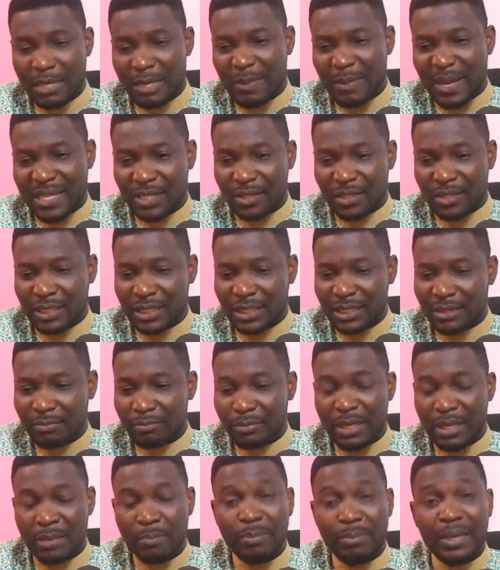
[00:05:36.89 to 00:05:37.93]

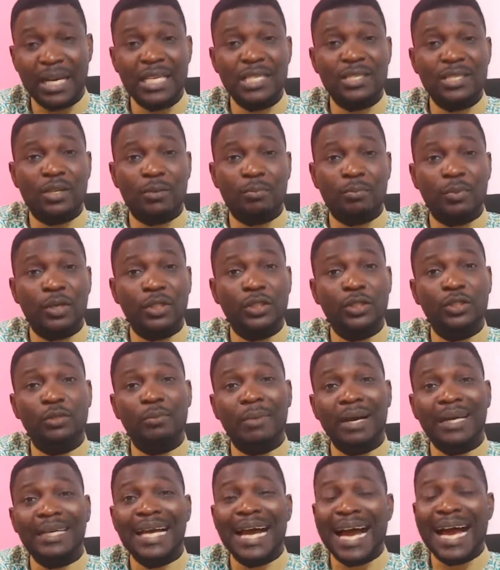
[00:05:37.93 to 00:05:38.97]
particularly placed upon you
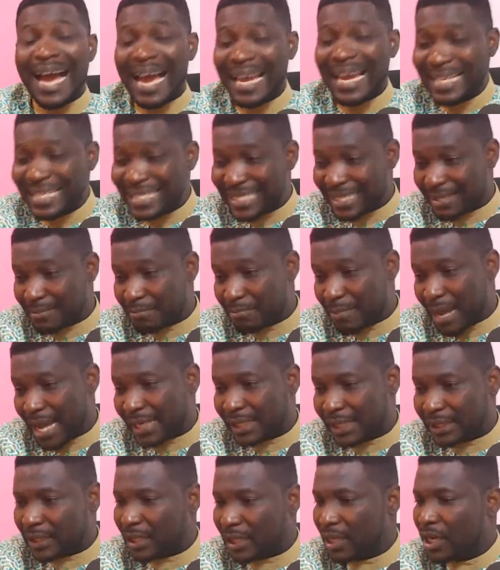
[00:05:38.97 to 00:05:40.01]
by high
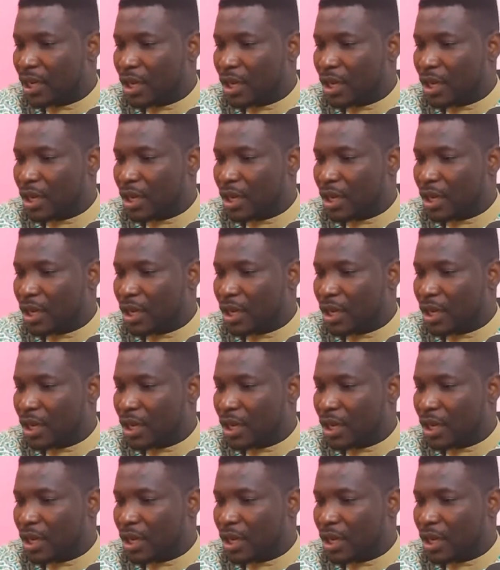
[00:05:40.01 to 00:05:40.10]
demand,